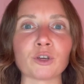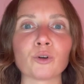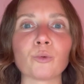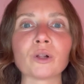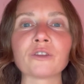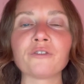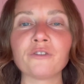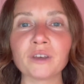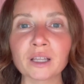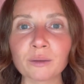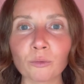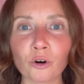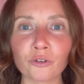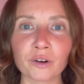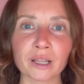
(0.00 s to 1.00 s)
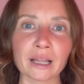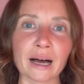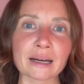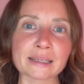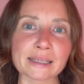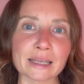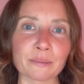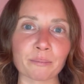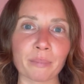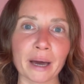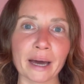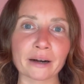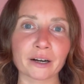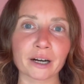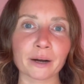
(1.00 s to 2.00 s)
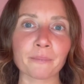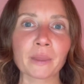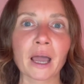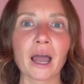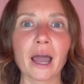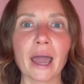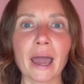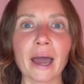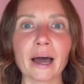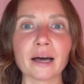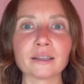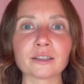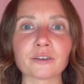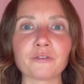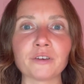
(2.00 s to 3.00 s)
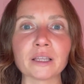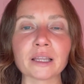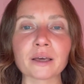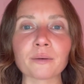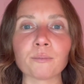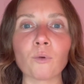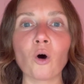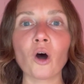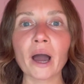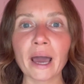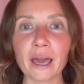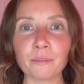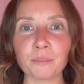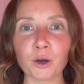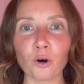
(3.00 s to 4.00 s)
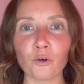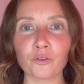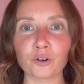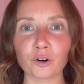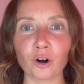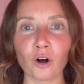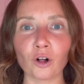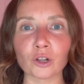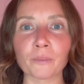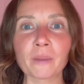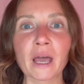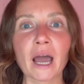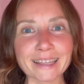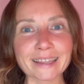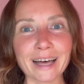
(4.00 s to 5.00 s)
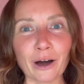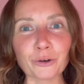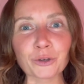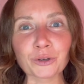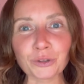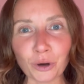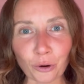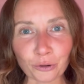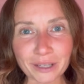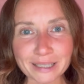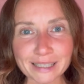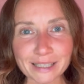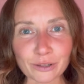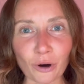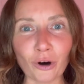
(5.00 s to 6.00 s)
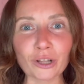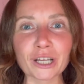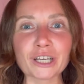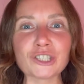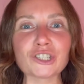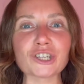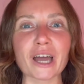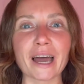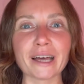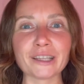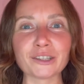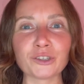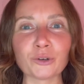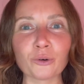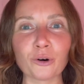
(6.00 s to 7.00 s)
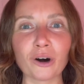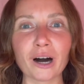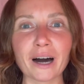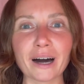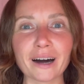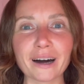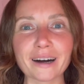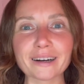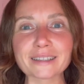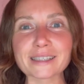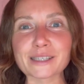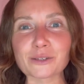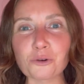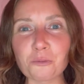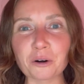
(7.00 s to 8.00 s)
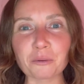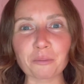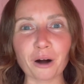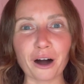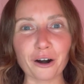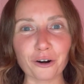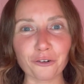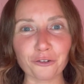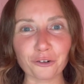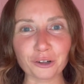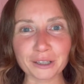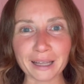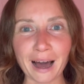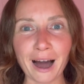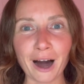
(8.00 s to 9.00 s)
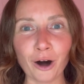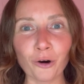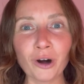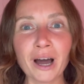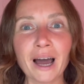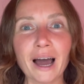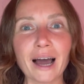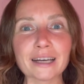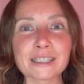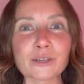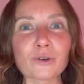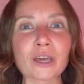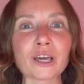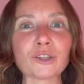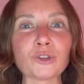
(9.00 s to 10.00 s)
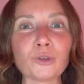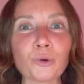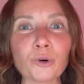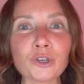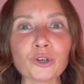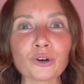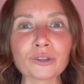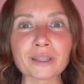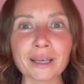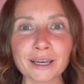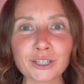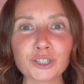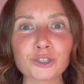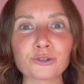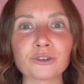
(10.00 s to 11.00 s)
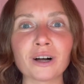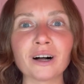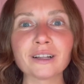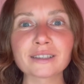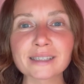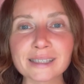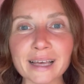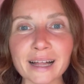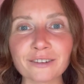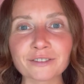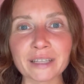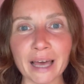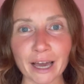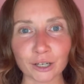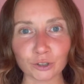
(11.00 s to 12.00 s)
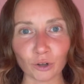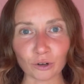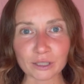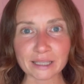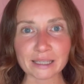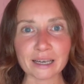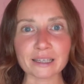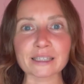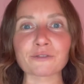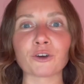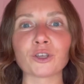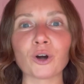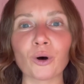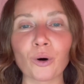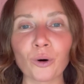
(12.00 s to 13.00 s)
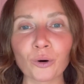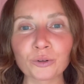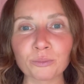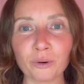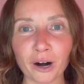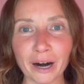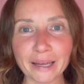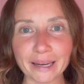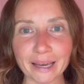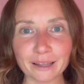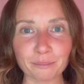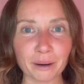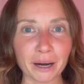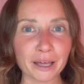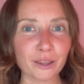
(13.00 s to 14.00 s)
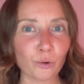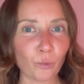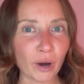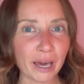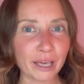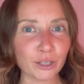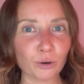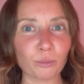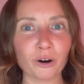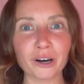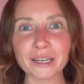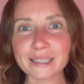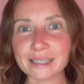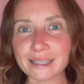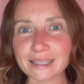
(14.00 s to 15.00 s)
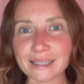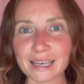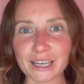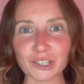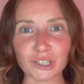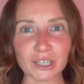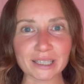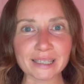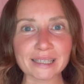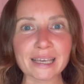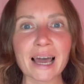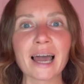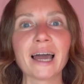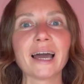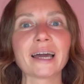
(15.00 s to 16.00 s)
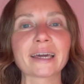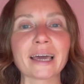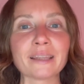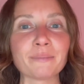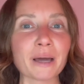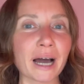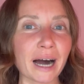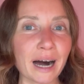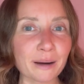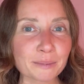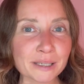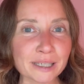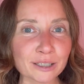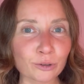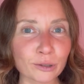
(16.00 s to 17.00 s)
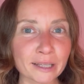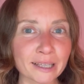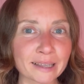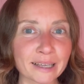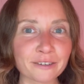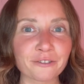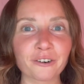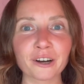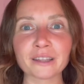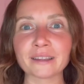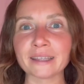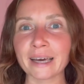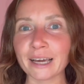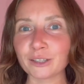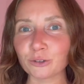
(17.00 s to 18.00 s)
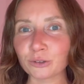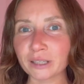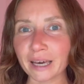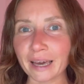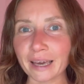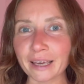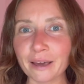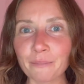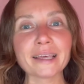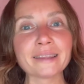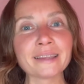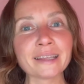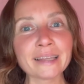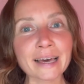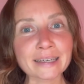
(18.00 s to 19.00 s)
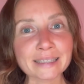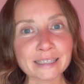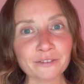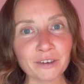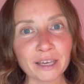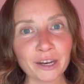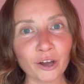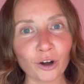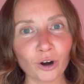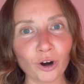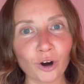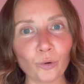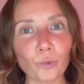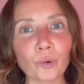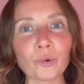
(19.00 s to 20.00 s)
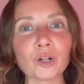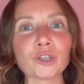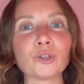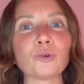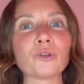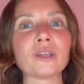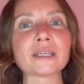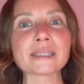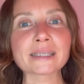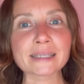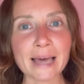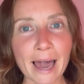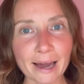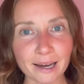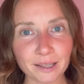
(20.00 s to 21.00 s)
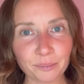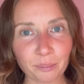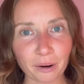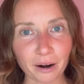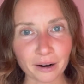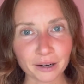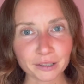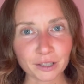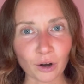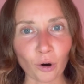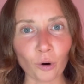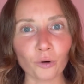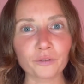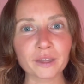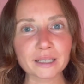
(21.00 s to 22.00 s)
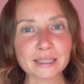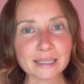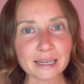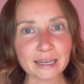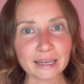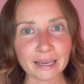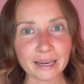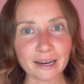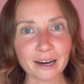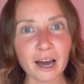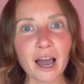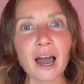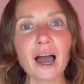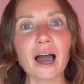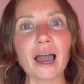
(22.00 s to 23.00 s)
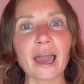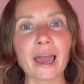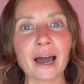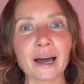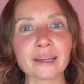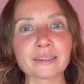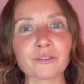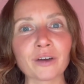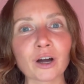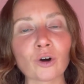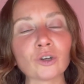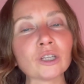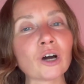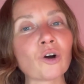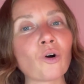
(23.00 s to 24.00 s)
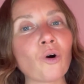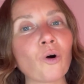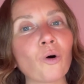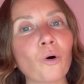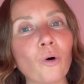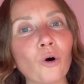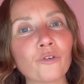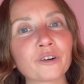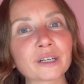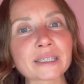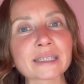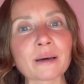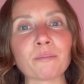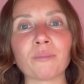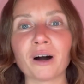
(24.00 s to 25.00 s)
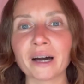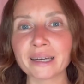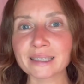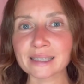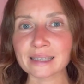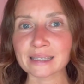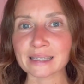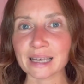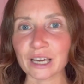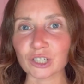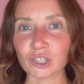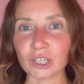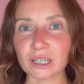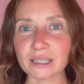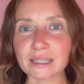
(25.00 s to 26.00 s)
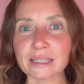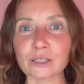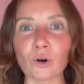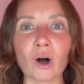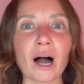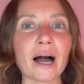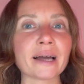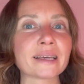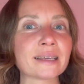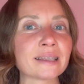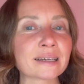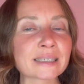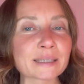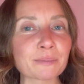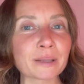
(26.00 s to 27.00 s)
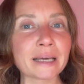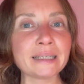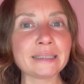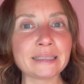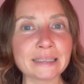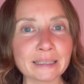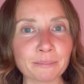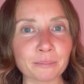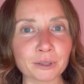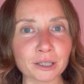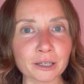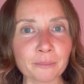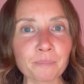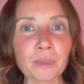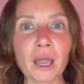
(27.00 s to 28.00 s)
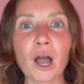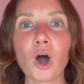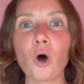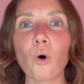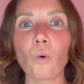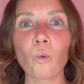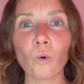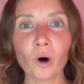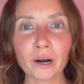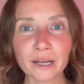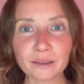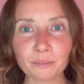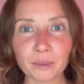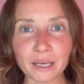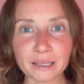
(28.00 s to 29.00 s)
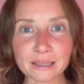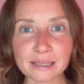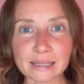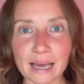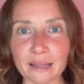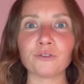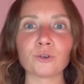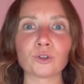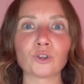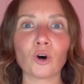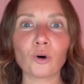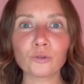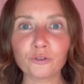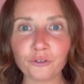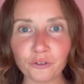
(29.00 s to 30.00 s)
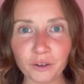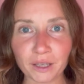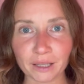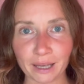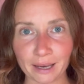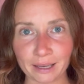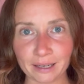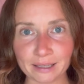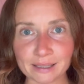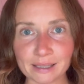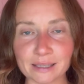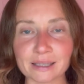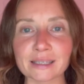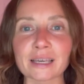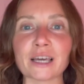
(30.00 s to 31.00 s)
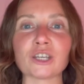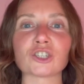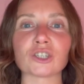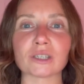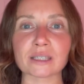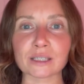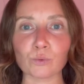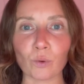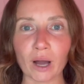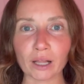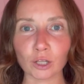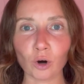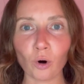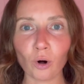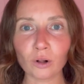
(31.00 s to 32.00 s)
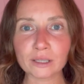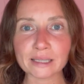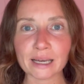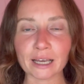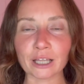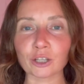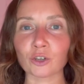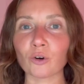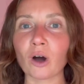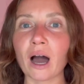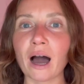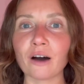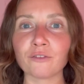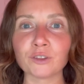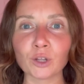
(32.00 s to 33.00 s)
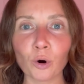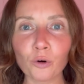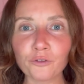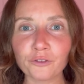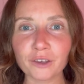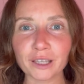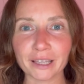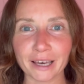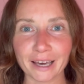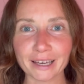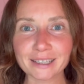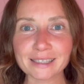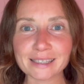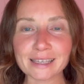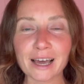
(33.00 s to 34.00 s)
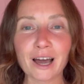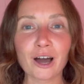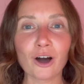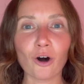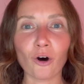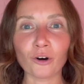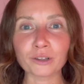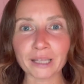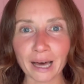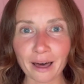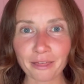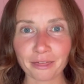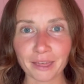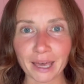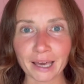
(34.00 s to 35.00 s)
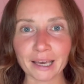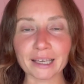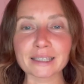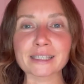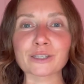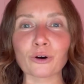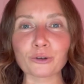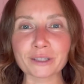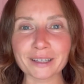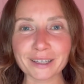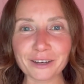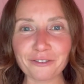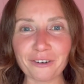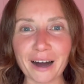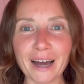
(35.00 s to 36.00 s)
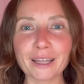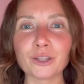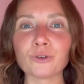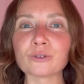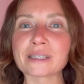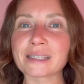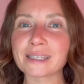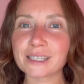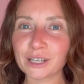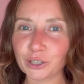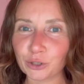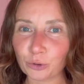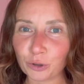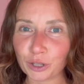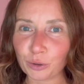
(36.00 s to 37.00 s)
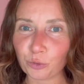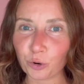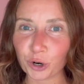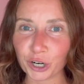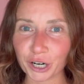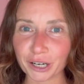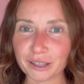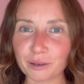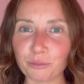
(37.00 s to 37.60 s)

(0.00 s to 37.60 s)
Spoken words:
You will feel more relaxed and better, and feeling more happy overall. That now you know this knowledge, and you are super powerful now, as you can do your natural self-diagnostics for your own body. And by the way, your body sensations can be absolutely different day to day. In the next video, we will do the second part of the technique, and we are gonna go over some body sensations so I can explain deeper what it means. If you don't feel any sensations while holding and you have no feelings or nothing, it's totally fine. You still do the work.